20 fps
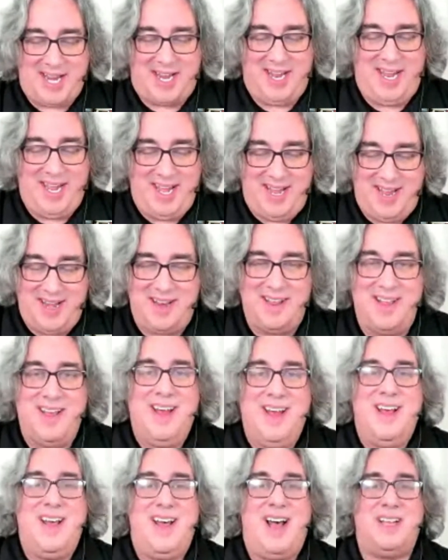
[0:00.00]
a kid.
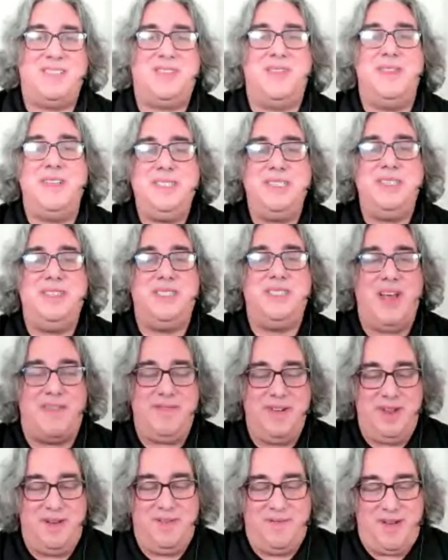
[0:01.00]
So this is
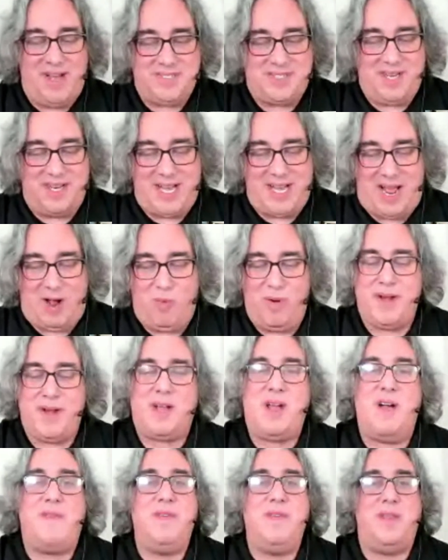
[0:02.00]
7 Investing now. We're going to
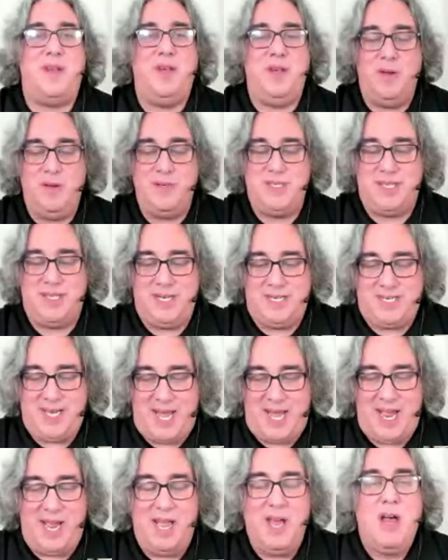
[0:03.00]
cover the news of the
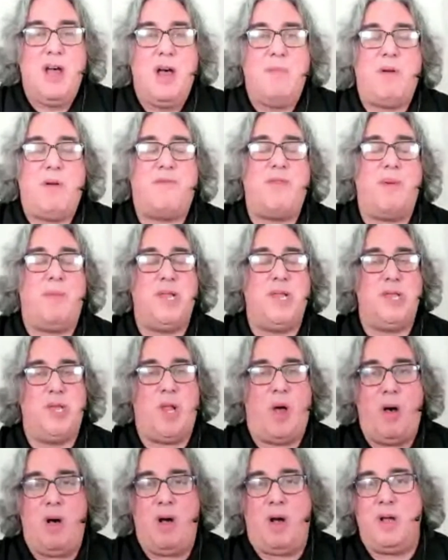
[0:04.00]
day, but from a
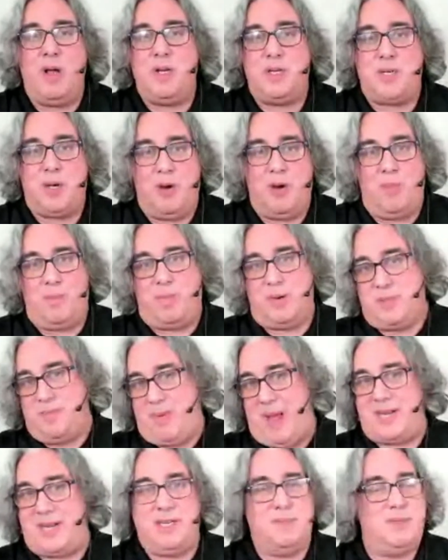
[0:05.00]
long-term
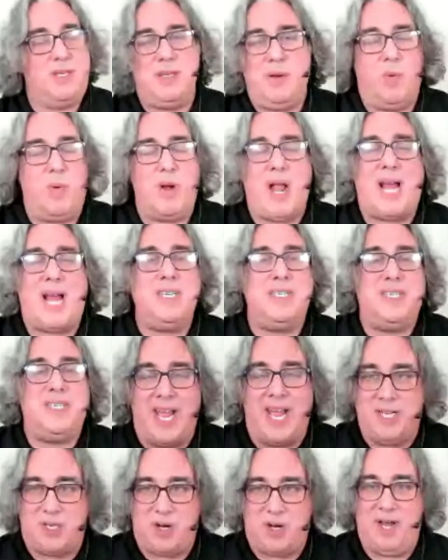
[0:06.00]
perspective. So that we're not
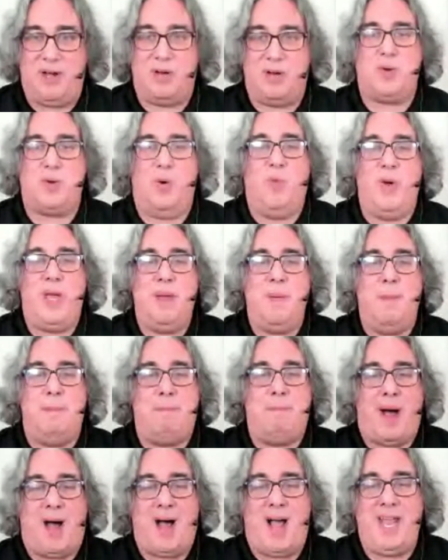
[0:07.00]
day traders. We
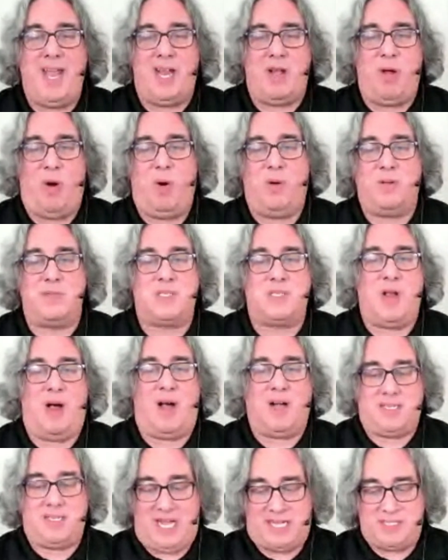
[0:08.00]
buy and hold
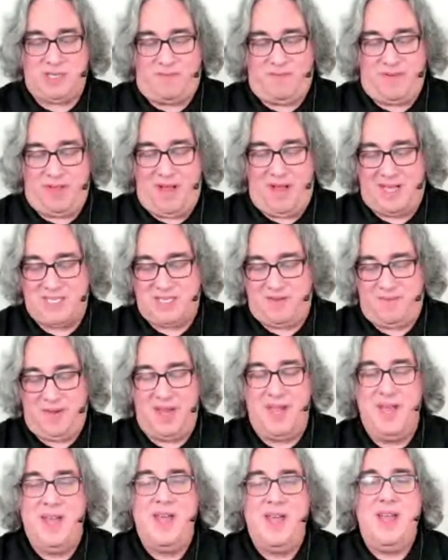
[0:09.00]
stocks. That's our
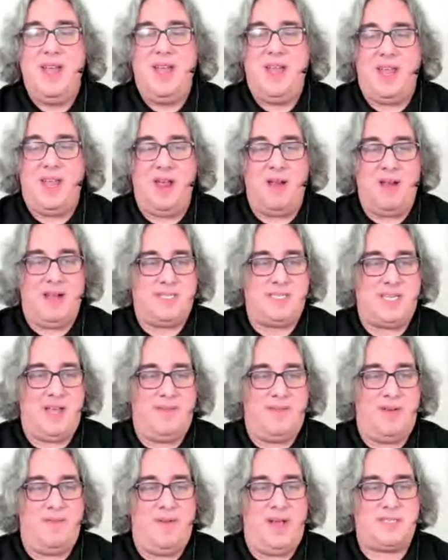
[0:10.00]
philosophy here at
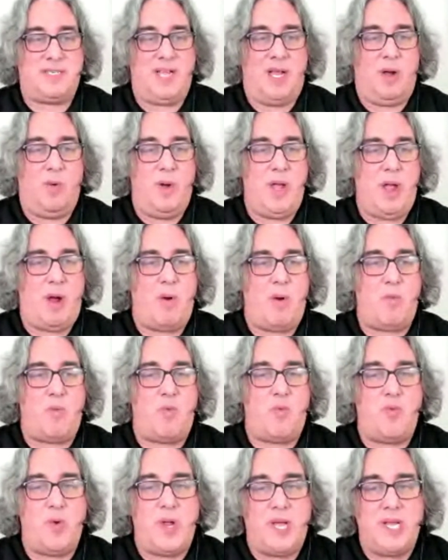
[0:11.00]
7 Investing. We are
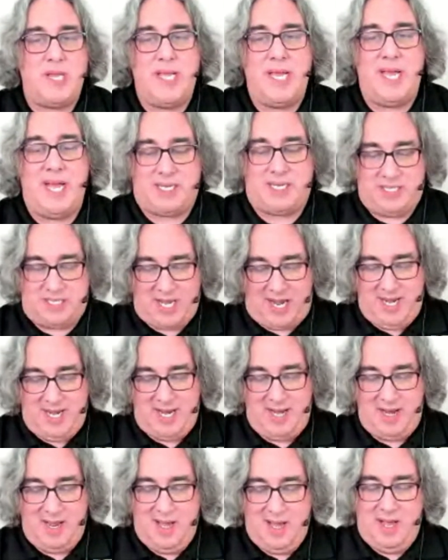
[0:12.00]
really
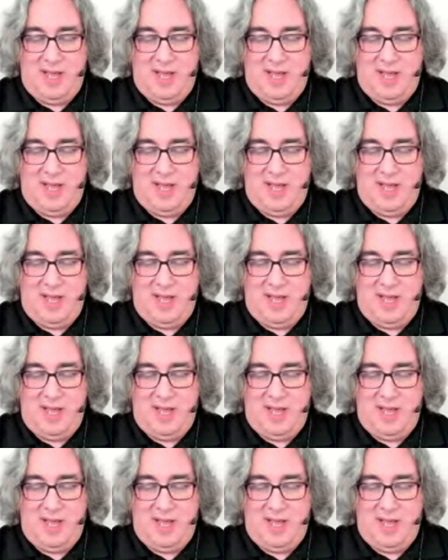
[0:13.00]
excited